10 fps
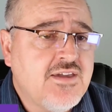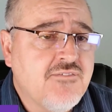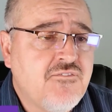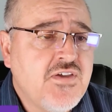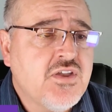and
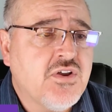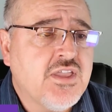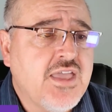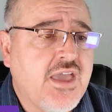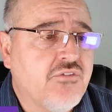
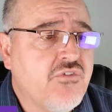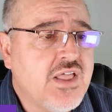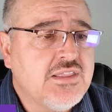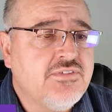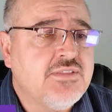configuring a
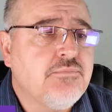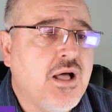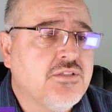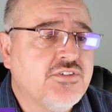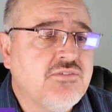relevant
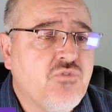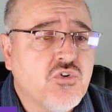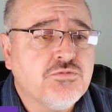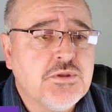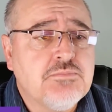policy
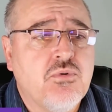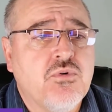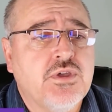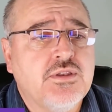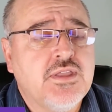enforcement
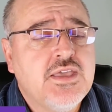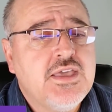point